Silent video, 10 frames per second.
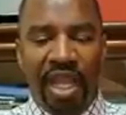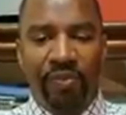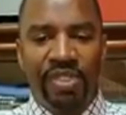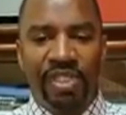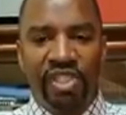I
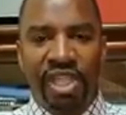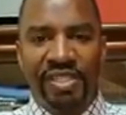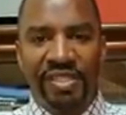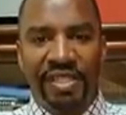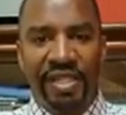would
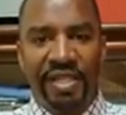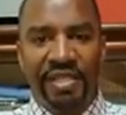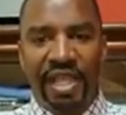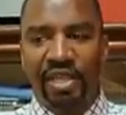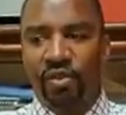suggest
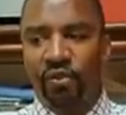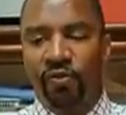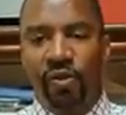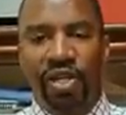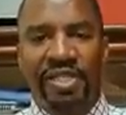that you
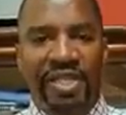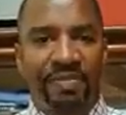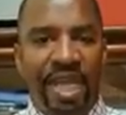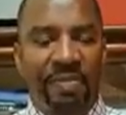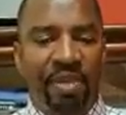forward this as
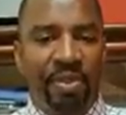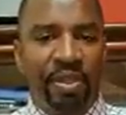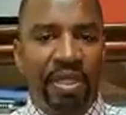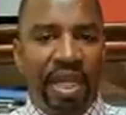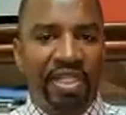many
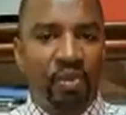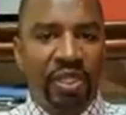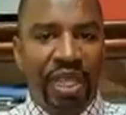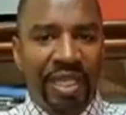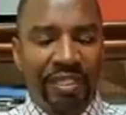people as you
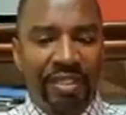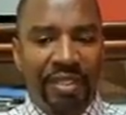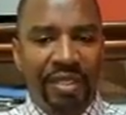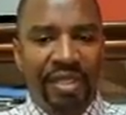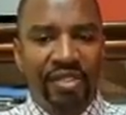can,
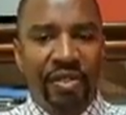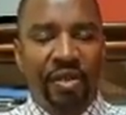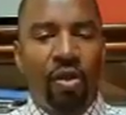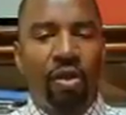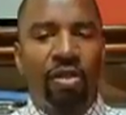so
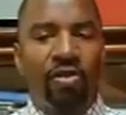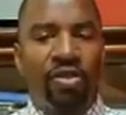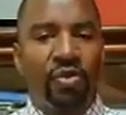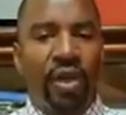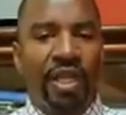that all those
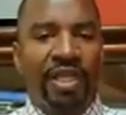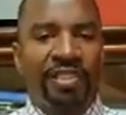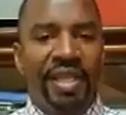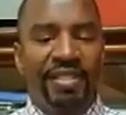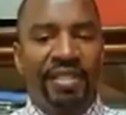who are
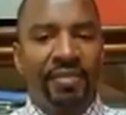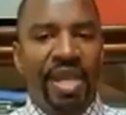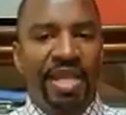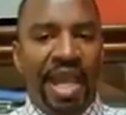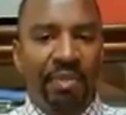entitled to
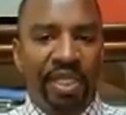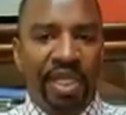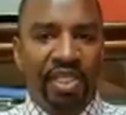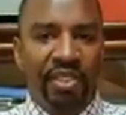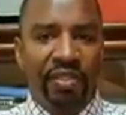make the
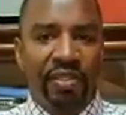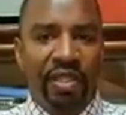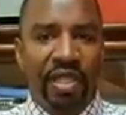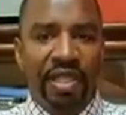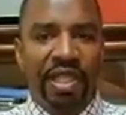application
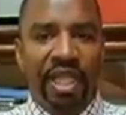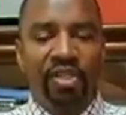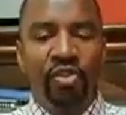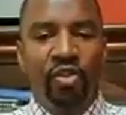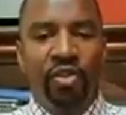
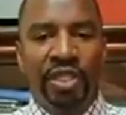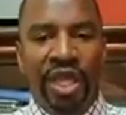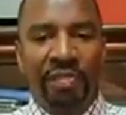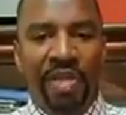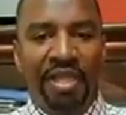can know
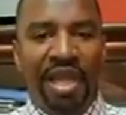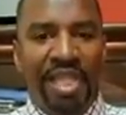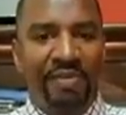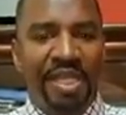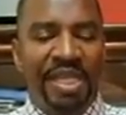that the matter
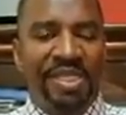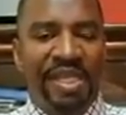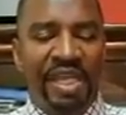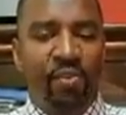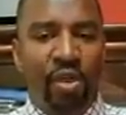has been
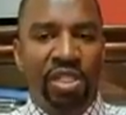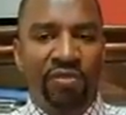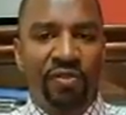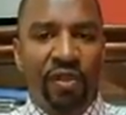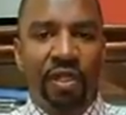decided once
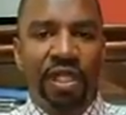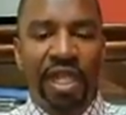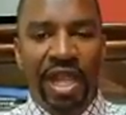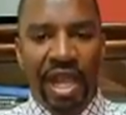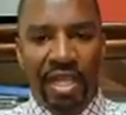and for all,
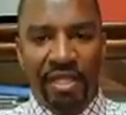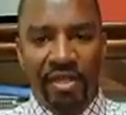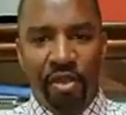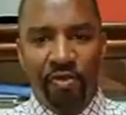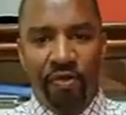and they're
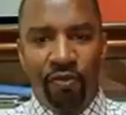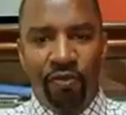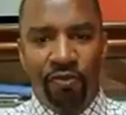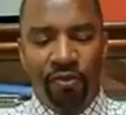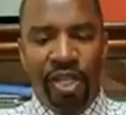now
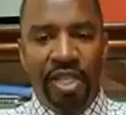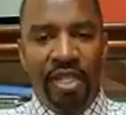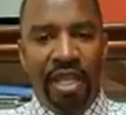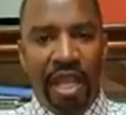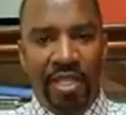free,
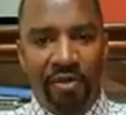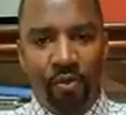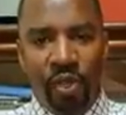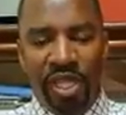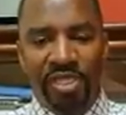and the
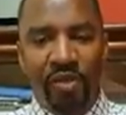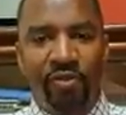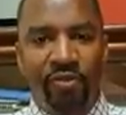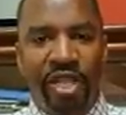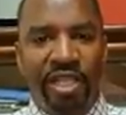way is now
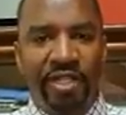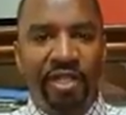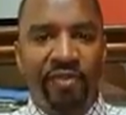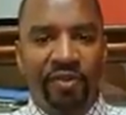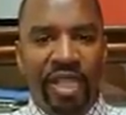free and
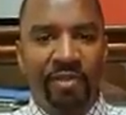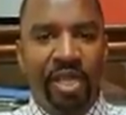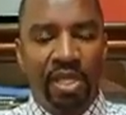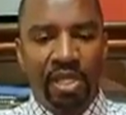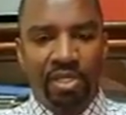clear for them
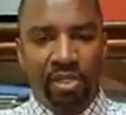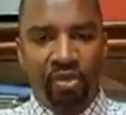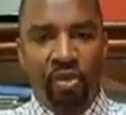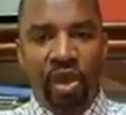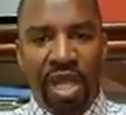to
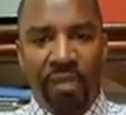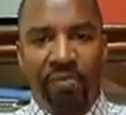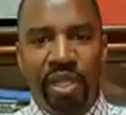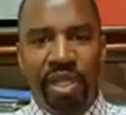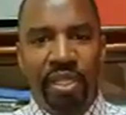go and
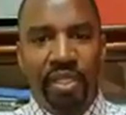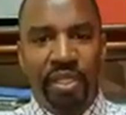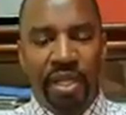apply